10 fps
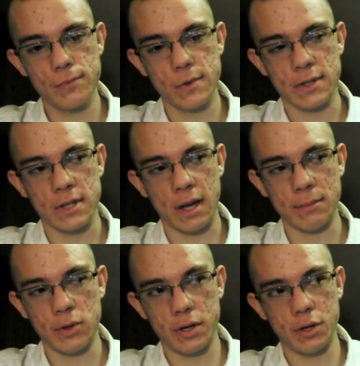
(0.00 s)
Let's see, I'm
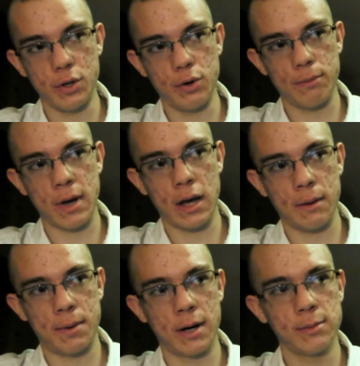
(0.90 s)
going to do my
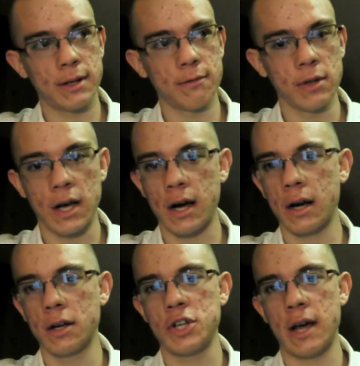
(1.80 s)
public
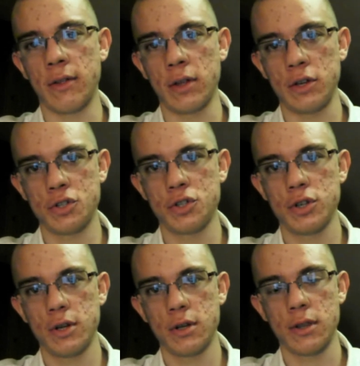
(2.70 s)
blog challenge.
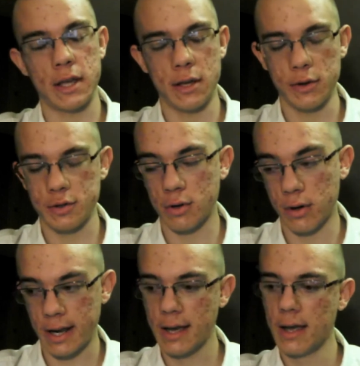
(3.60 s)
Thank you, Tori.